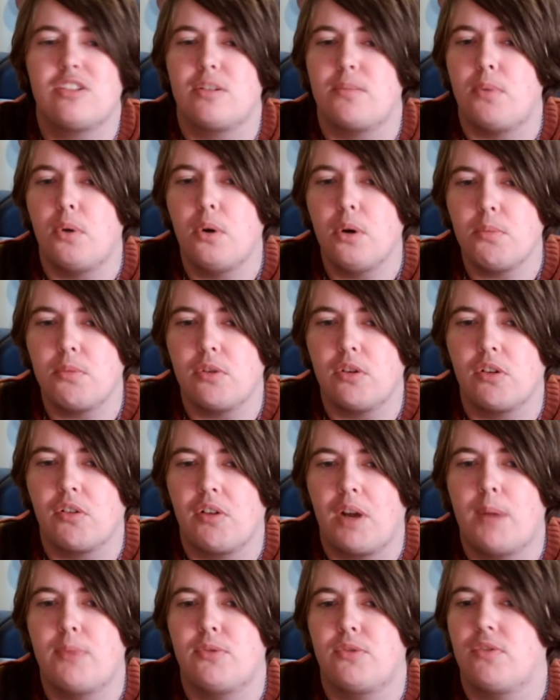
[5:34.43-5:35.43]
support
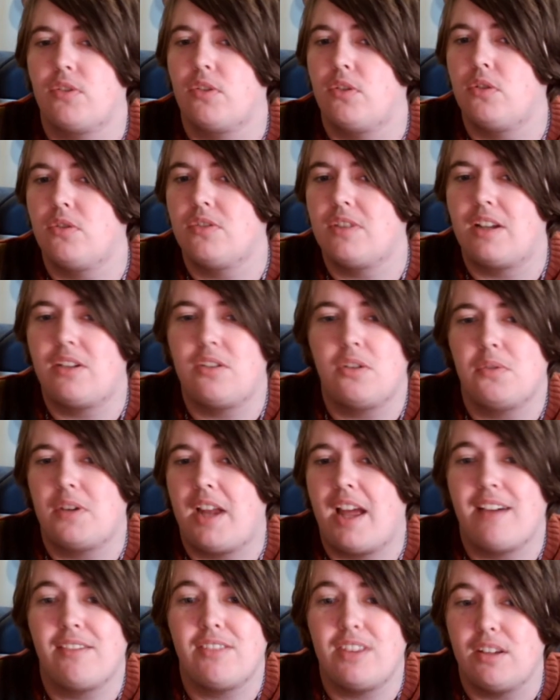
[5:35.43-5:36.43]
programs for those that don't
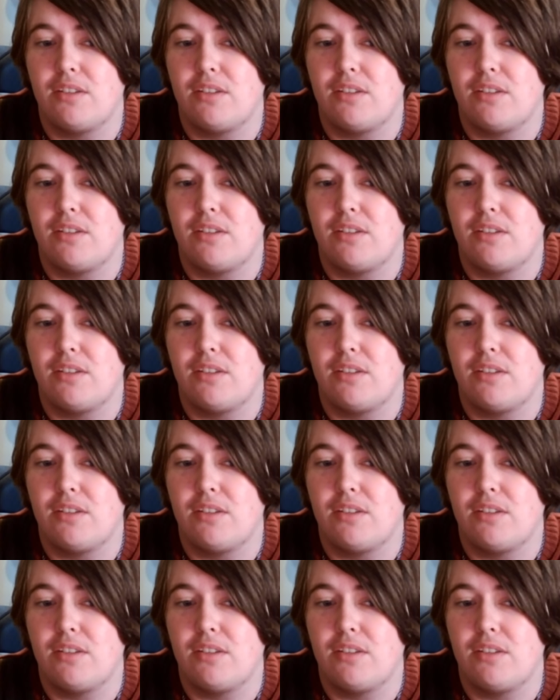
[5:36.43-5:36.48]
have